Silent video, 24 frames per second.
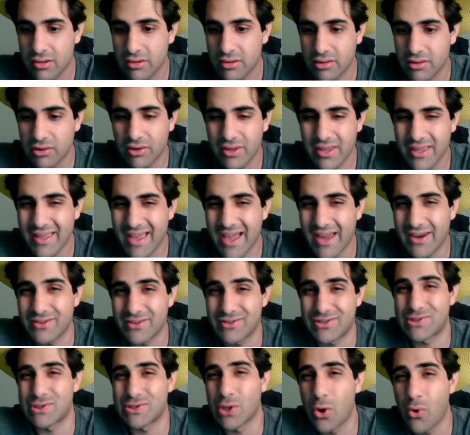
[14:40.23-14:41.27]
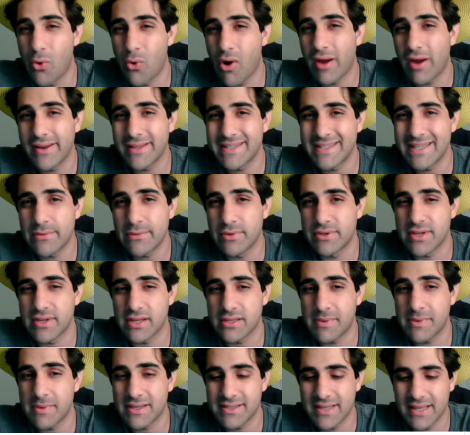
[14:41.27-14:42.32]
Looking kind of slow, honestly, which doesn't
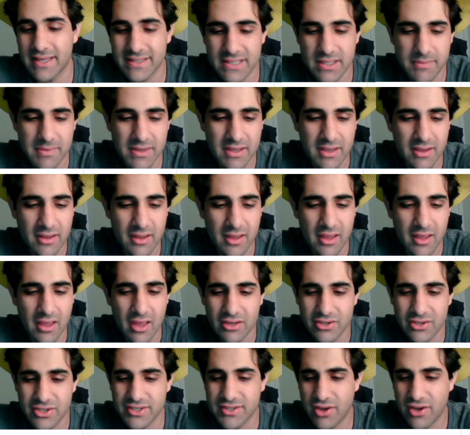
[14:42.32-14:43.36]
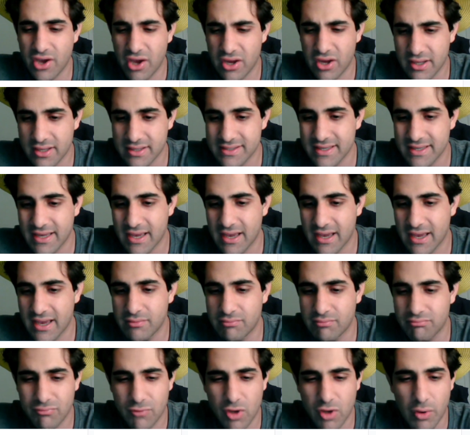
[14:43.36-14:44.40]
make sense to me. Just cutting inside,
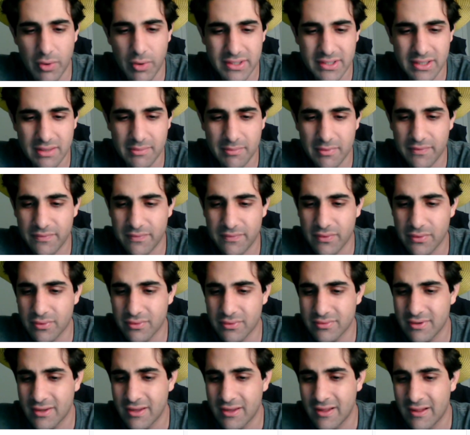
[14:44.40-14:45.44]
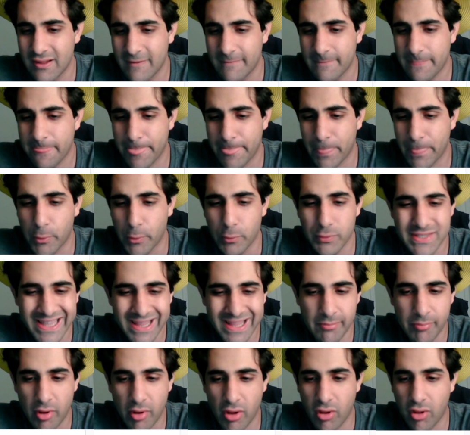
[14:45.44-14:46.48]
going to the midfield. losing the
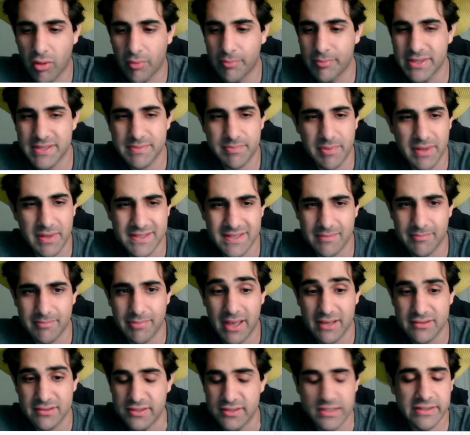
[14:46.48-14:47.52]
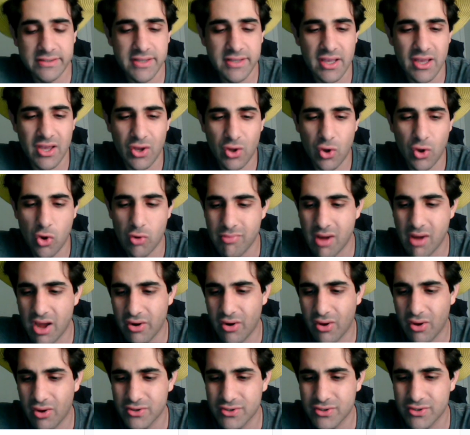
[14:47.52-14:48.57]
ball, misplacing passes. Coman
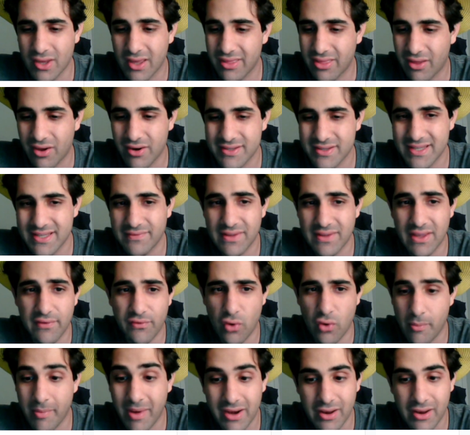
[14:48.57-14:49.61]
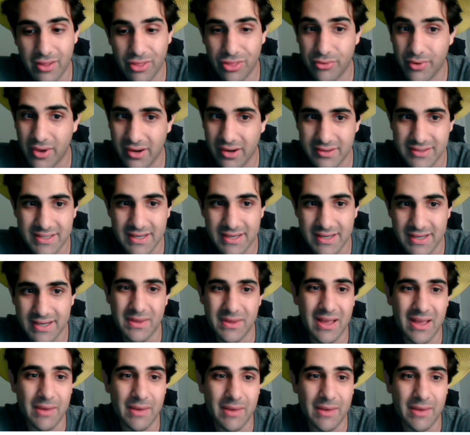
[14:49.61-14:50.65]
also, I honestly have to give Coman a 3 out of 10 as well.
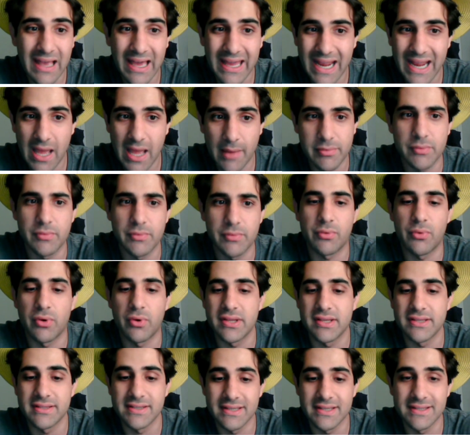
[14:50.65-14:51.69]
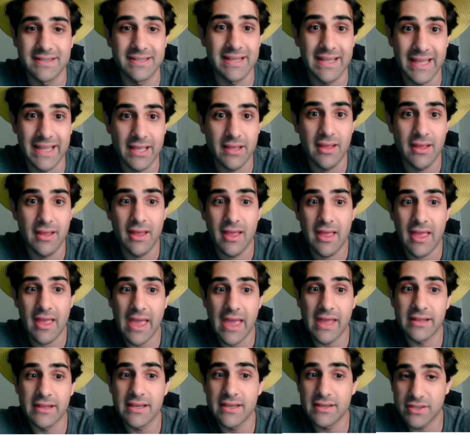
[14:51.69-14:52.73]
I'm not happy with what he did today,
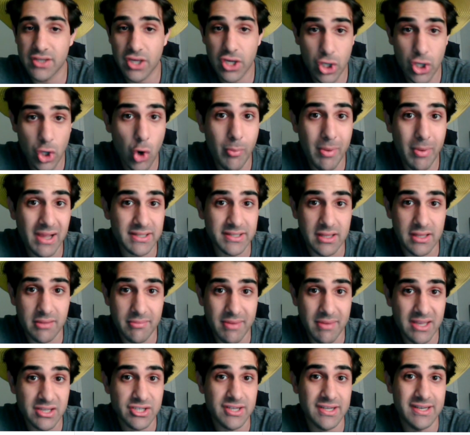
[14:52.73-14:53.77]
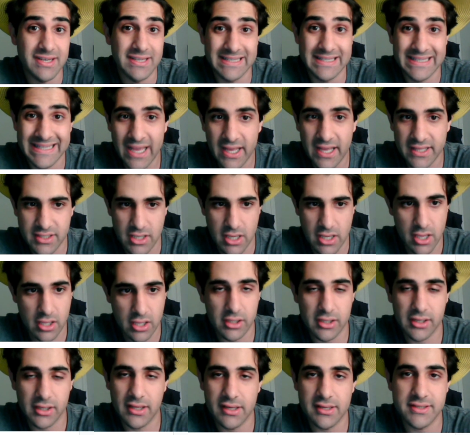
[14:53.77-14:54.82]
and he is going to go back to the bench. He's not
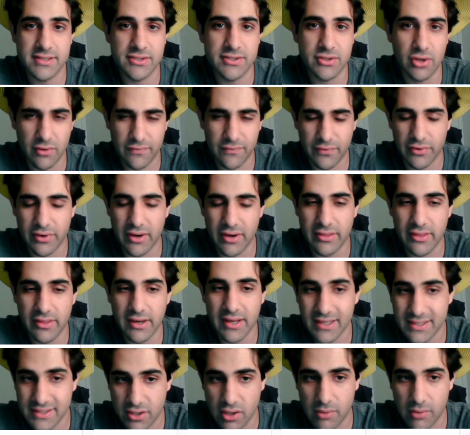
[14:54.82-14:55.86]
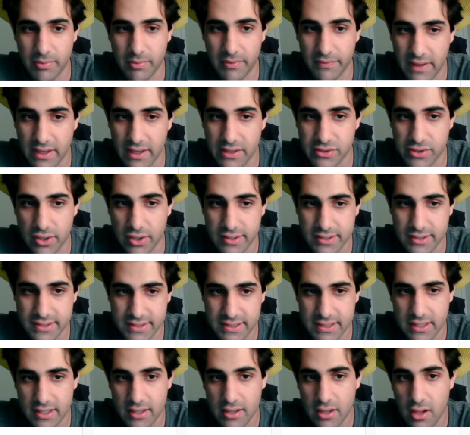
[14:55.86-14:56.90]
going to get a start for the next couple of days,
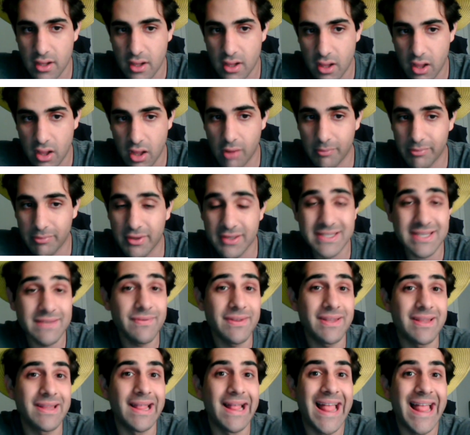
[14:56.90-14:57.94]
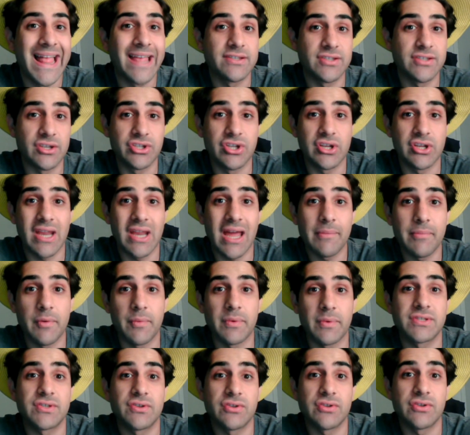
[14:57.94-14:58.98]
honestly. Because even Serge Gnabry,
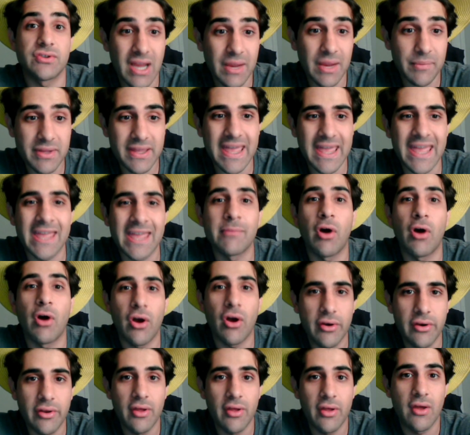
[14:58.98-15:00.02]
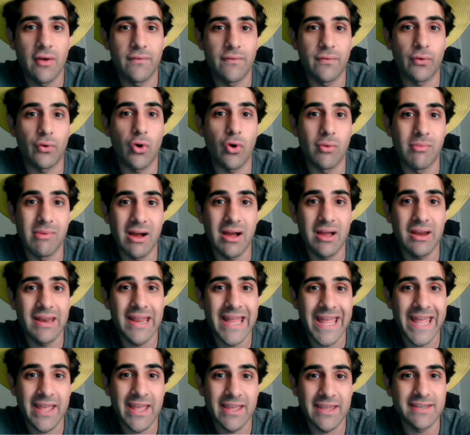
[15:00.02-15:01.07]
when Serge Gnabry came on for Coman,
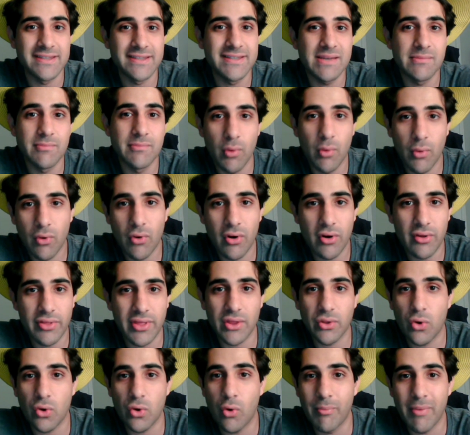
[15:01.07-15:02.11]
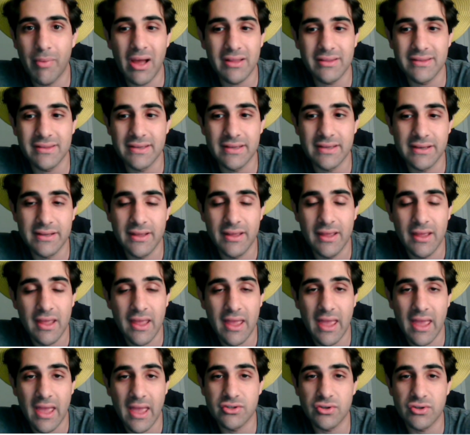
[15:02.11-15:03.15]
he did more than Coman did,
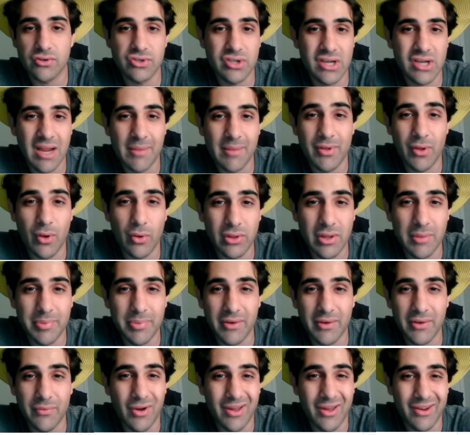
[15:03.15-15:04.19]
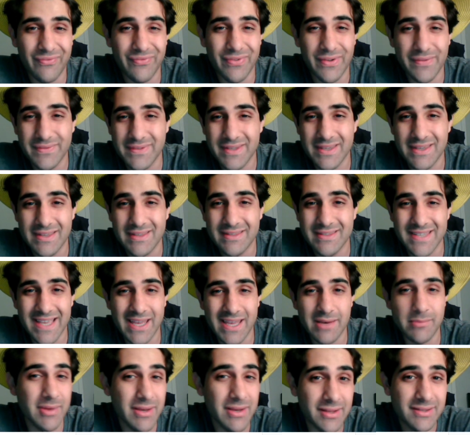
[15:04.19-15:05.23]
and Serge Gnabry only played,
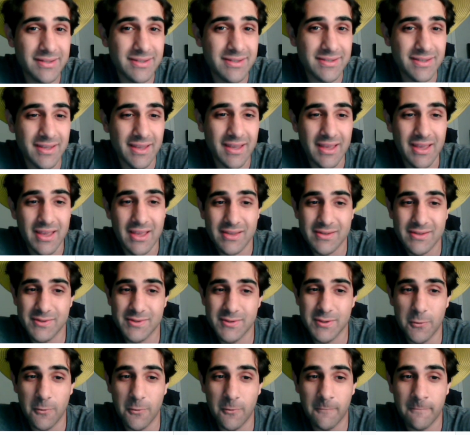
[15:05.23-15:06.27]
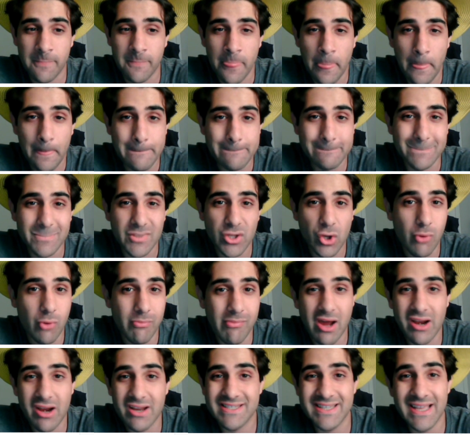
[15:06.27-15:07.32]
10 minutes? So
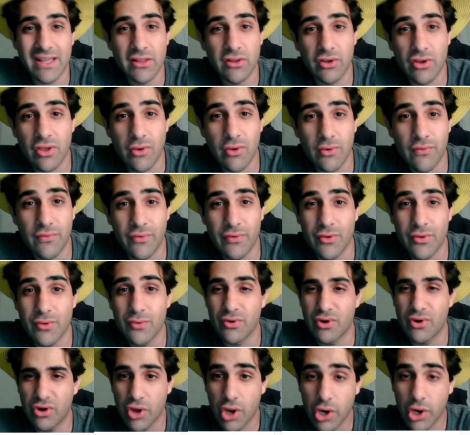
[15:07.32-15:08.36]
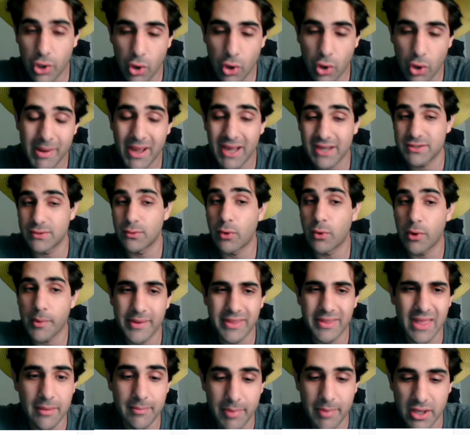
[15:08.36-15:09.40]
Coman, it's not looking good for you. You're going to go back to warming
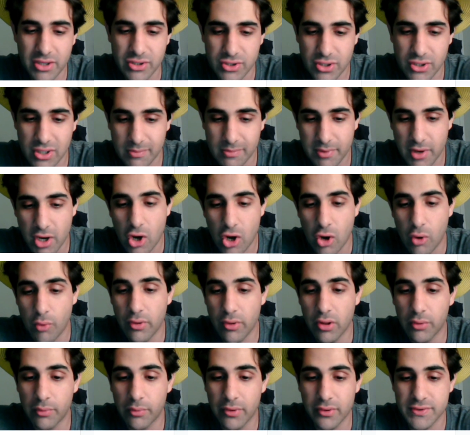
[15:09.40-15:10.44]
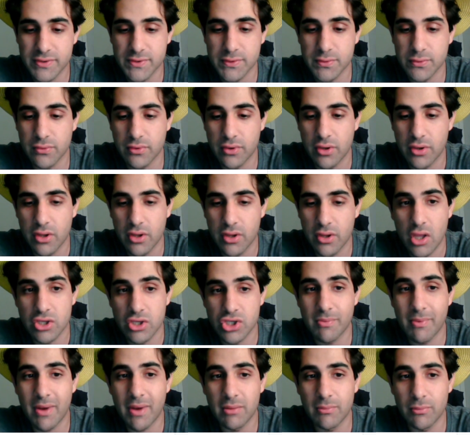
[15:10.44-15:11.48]
that bench up real soon.
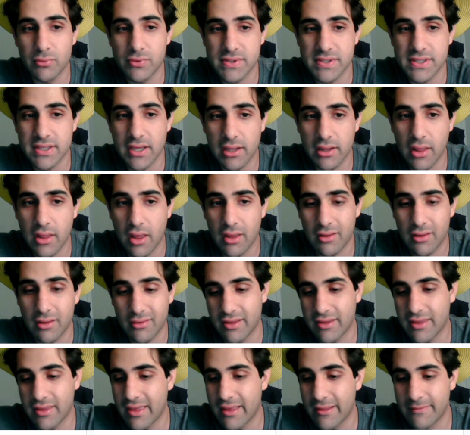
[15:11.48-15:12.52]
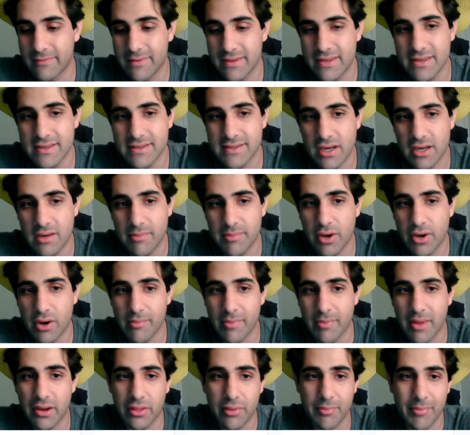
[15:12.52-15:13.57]
Jamal Musiala, again, he's going to be our
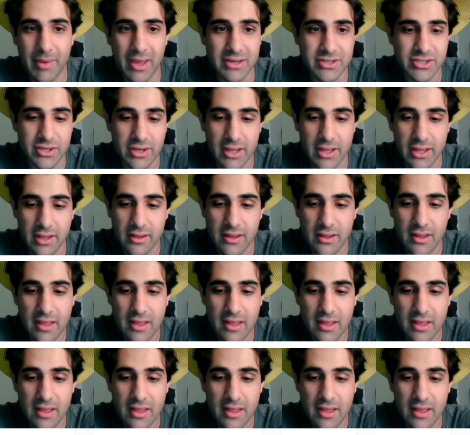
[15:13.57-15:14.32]
man of the match today.